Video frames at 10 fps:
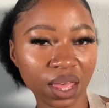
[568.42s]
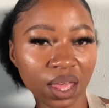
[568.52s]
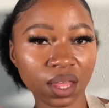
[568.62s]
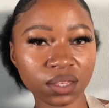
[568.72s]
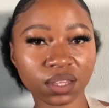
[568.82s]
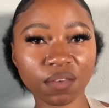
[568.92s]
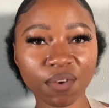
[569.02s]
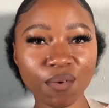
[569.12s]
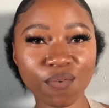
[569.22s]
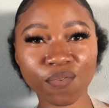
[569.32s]
It's
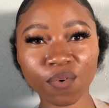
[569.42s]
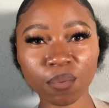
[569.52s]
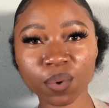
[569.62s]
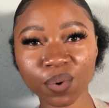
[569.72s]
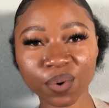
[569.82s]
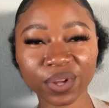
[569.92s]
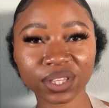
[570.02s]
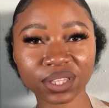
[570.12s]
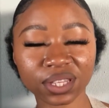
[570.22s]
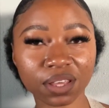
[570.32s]
giving formal,
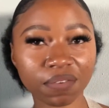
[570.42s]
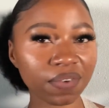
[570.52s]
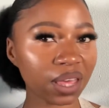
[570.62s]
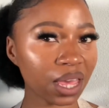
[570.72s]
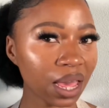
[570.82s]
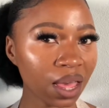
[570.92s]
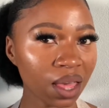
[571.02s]
it's giving,